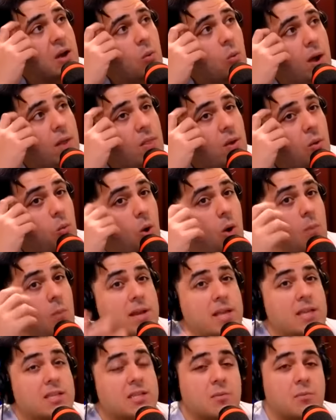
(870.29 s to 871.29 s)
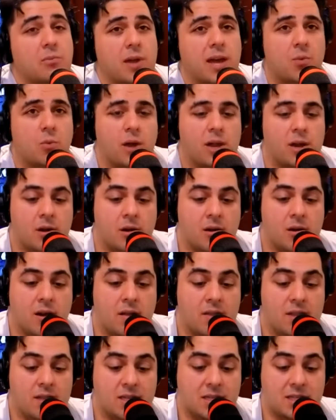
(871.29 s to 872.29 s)
When the woman is the breadwinner,
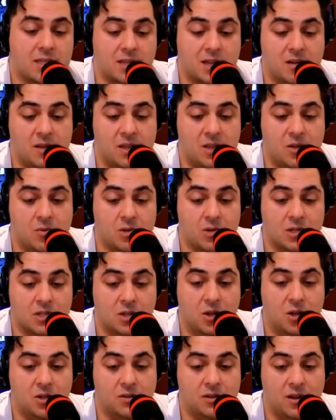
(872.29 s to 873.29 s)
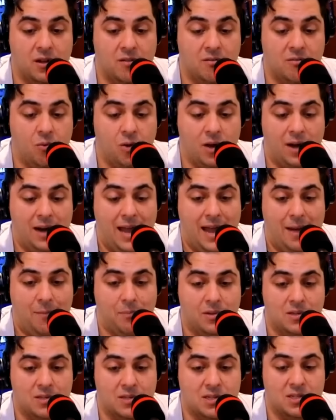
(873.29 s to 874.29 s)
this is going to be the result of what
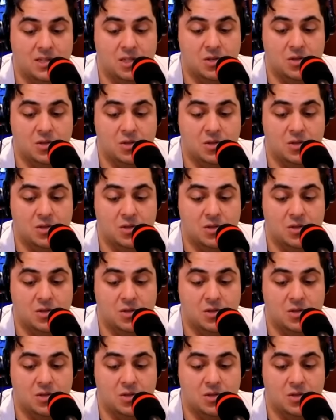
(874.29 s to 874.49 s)
happens